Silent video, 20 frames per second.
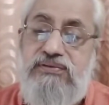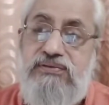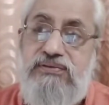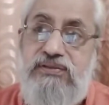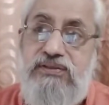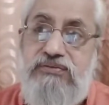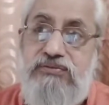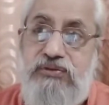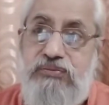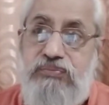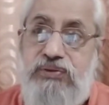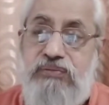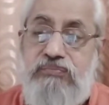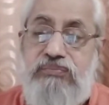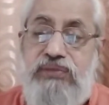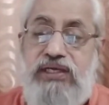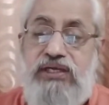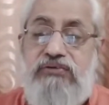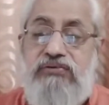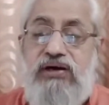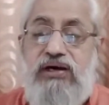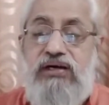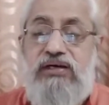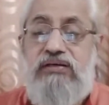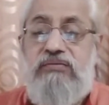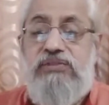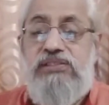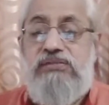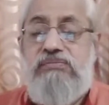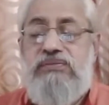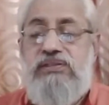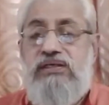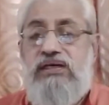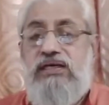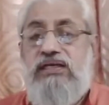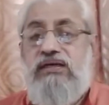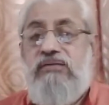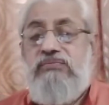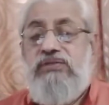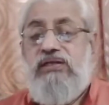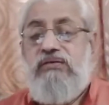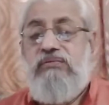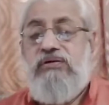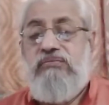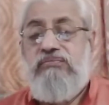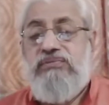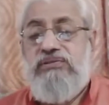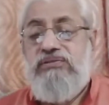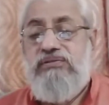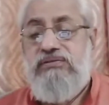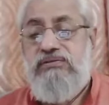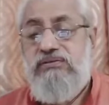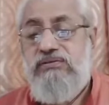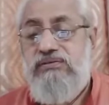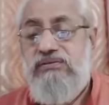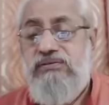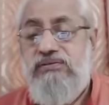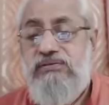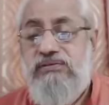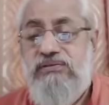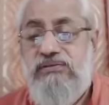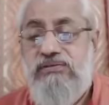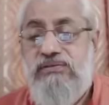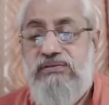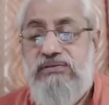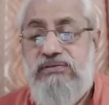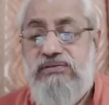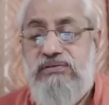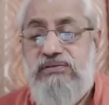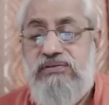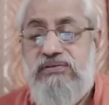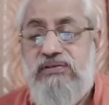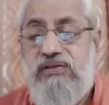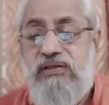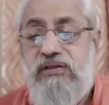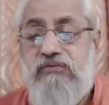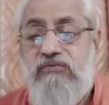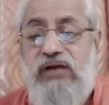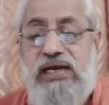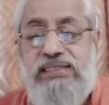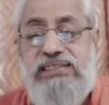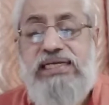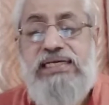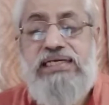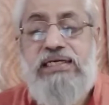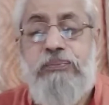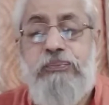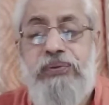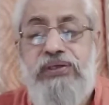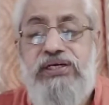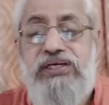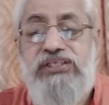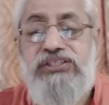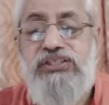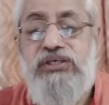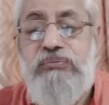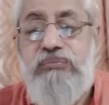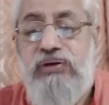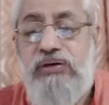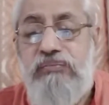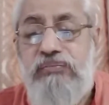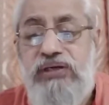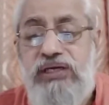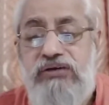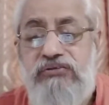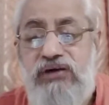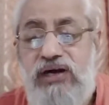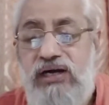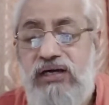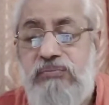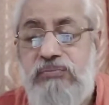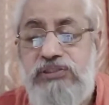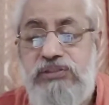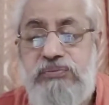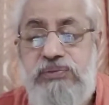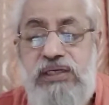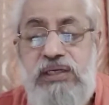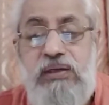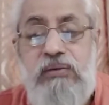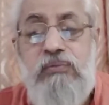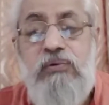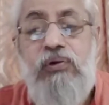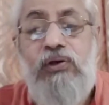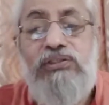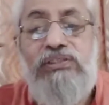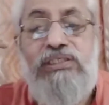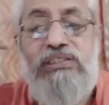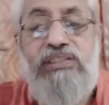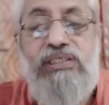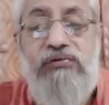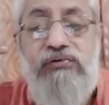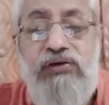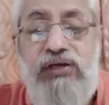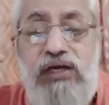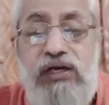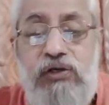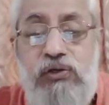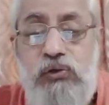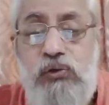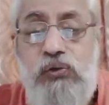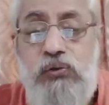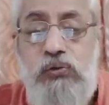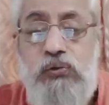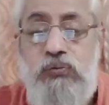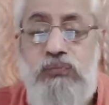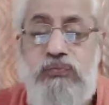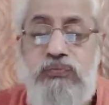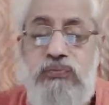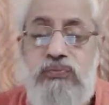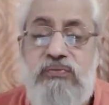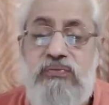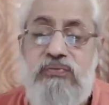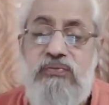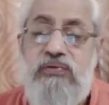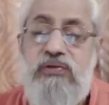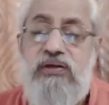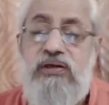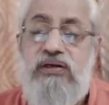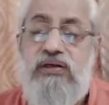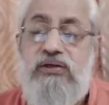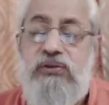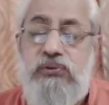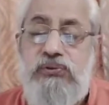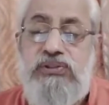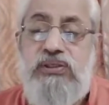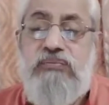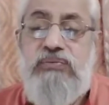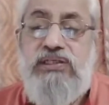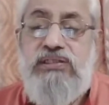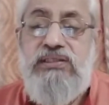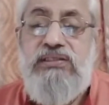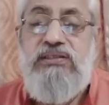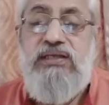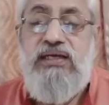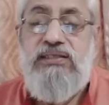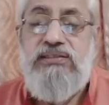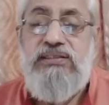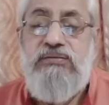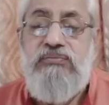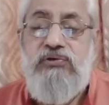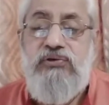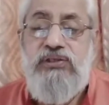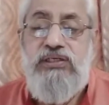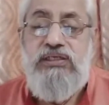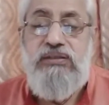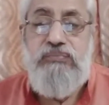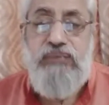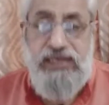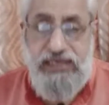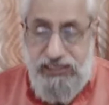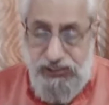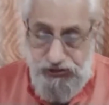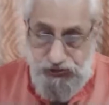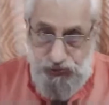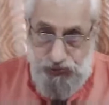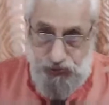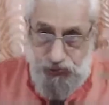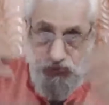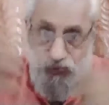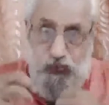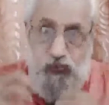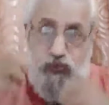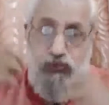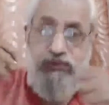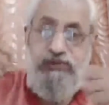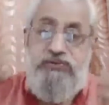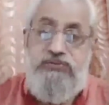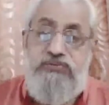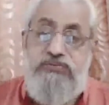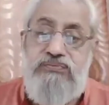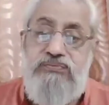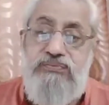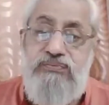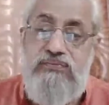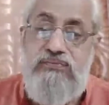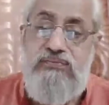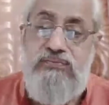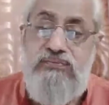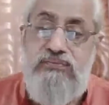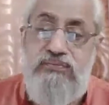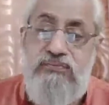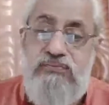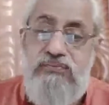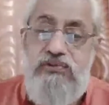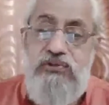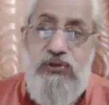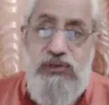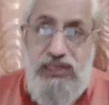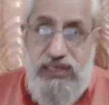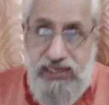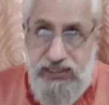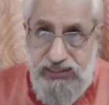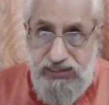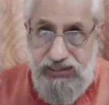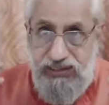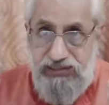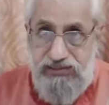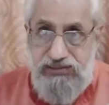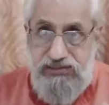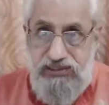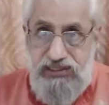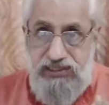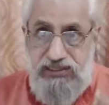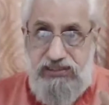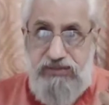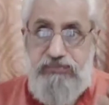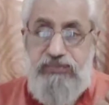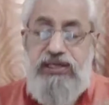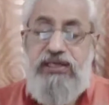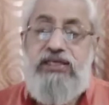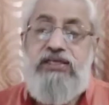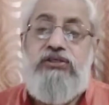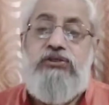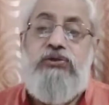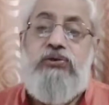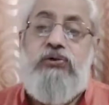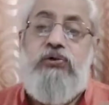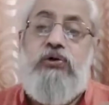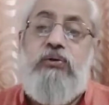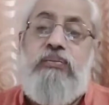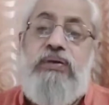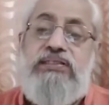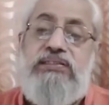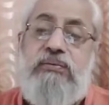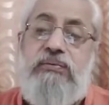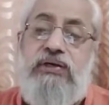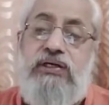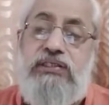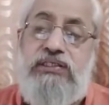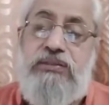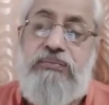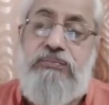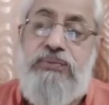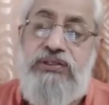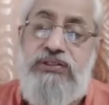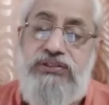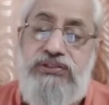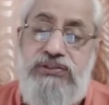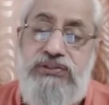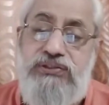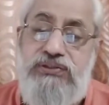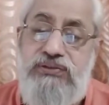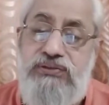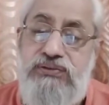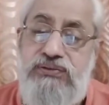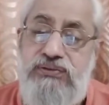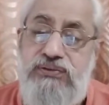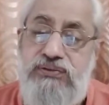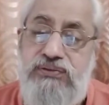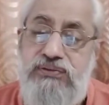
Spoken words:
Therefore, Brahmevaham asmi, I am that Brahman. Why that repetition, Brahmevaham asmi? Because he is giving a clue. Do some nididhyasana on it, make it your own. You have gained an insight, make it your own by some contemplation.